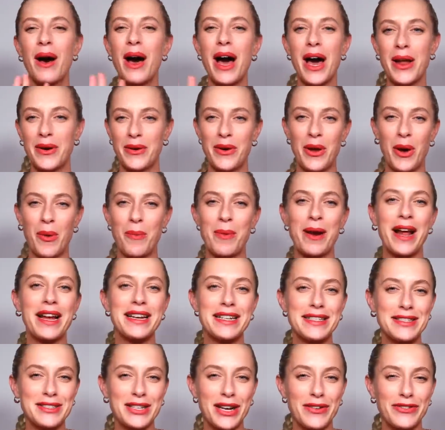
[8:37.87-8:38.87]
I don't know, but I
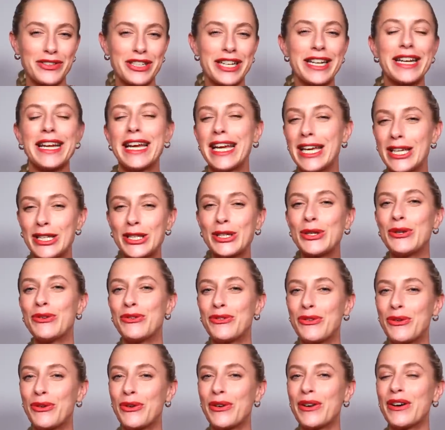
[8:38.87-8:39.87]
discovered it in
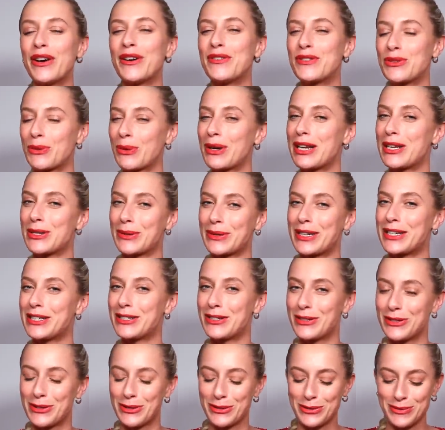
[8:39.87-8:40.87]
Q4 of
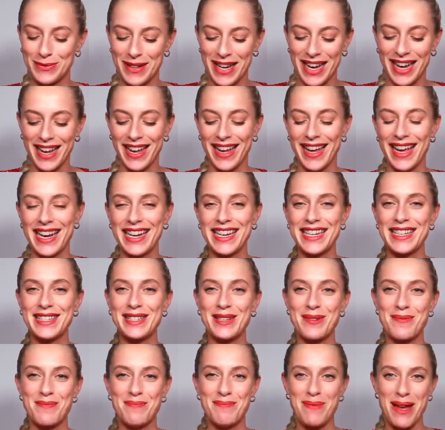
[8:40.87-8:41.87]
2022. It
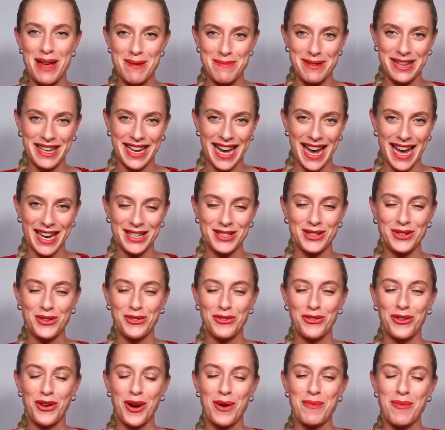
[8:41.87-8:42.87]
is Baby Cat
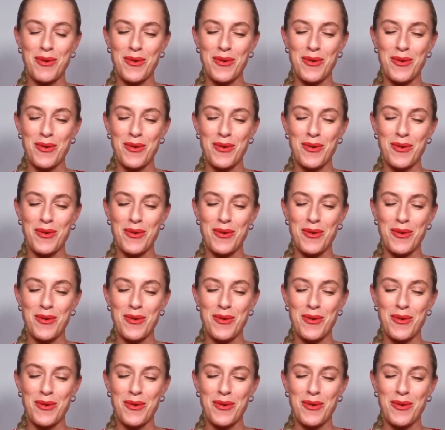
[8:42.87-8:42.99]
from